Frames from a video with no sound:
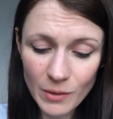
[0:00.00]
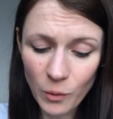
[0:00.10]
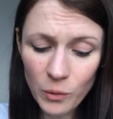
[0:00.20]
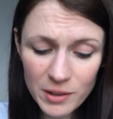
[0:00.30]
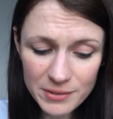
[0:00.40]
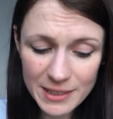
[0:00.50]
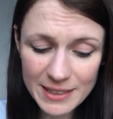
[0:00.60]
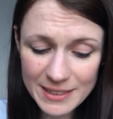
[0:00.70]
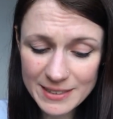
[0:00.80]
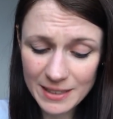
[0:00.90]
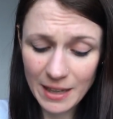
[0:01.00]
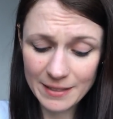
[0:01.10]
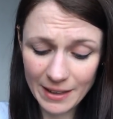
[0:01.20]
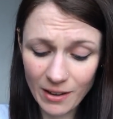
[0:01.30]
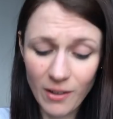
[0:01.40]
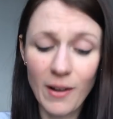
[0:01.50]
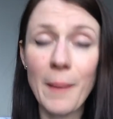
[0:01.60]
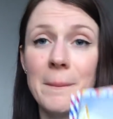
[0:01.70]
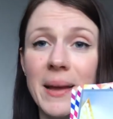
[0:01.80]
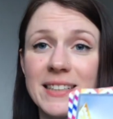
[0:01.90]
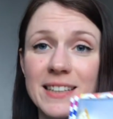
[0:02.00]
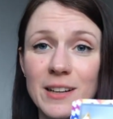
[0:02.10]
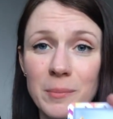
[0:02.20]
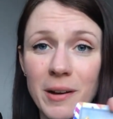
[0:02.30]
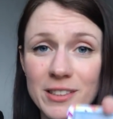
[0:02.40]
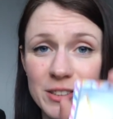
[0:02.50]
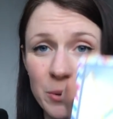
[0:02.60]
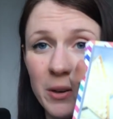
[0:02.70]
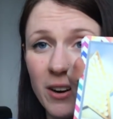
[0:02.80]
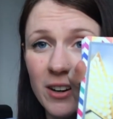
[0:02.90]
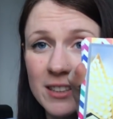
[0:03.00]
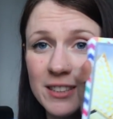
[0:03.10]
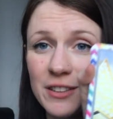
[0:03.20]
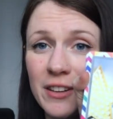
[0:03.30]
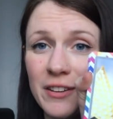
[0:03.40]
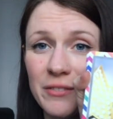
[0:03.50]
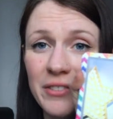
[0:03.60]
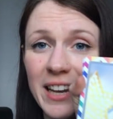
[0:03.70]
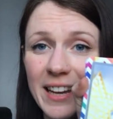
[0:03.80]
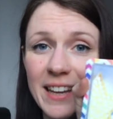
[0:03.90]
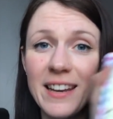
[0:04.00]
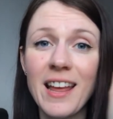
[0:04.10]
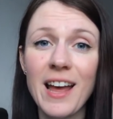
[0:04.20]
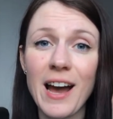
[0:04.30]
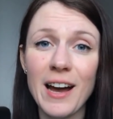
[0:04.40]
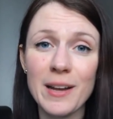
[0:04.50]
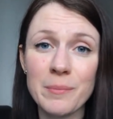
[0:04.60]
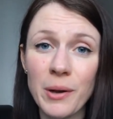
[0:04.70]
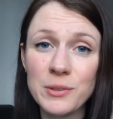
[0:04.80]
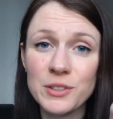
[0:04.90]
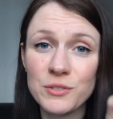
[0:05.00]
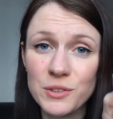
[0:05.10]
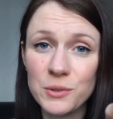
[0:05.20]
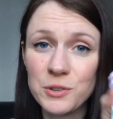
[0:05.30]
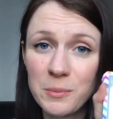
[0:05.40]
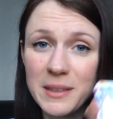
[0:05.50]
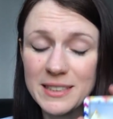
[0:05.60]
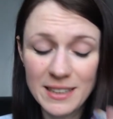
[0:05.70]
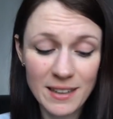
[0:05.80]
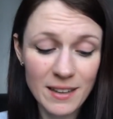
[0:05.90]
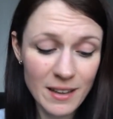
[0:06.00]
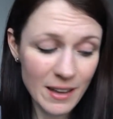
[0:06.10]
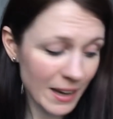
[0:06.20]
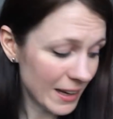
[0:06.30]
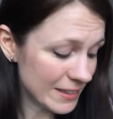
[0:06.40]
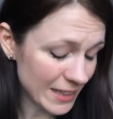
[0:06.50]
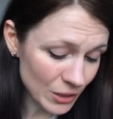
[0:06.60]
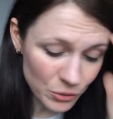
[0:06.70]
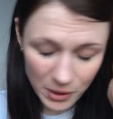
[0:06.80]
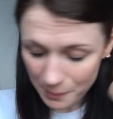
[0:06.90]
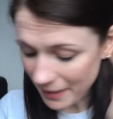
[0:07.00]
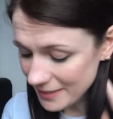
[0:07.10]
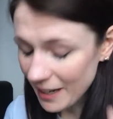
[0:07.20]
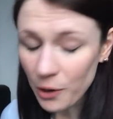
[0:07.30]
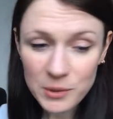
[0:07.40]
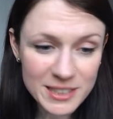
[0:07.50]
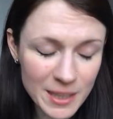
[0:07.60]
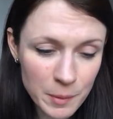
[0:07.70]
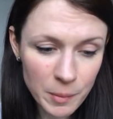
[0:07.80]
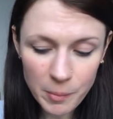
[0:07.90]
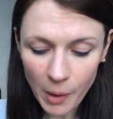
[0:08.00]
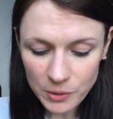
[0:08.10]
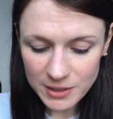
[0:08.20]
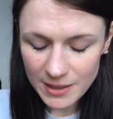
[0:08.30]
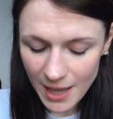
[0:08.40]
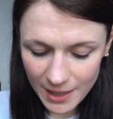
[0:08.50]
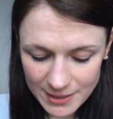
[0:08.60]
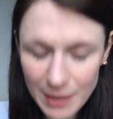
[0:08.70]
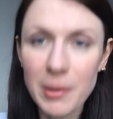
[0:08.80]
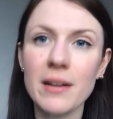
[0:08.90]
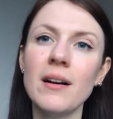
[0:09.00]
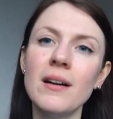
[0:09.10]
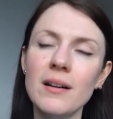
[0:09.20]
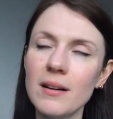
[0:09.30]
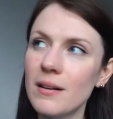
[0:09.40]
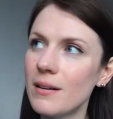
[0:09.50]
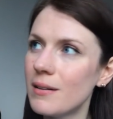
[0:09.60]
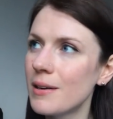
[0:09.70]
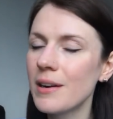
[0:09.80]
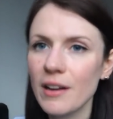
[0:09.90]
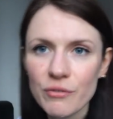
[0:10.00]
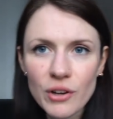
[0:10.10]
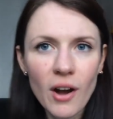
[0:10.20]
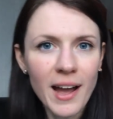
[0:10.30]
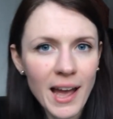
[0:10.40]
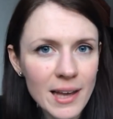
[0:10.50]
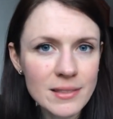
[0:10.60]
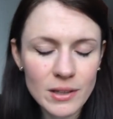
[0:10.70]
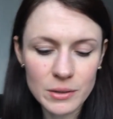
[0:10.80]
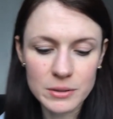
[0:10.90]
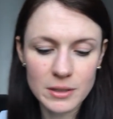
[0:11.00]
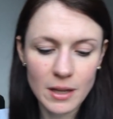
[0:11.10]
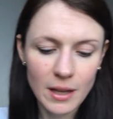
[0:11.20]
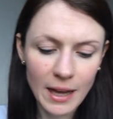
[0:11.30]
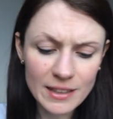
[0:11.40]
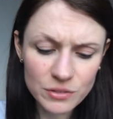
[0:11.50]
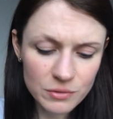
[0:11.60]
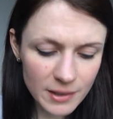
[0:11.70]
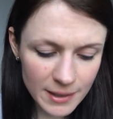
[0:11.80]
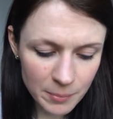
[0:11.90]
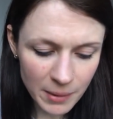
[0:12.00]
All of these, they are amazing little milestone cards to fill in and post on social media. And they look amazing. I always see people posting theirs and I'm like, oh, I forgot I had those. And it's really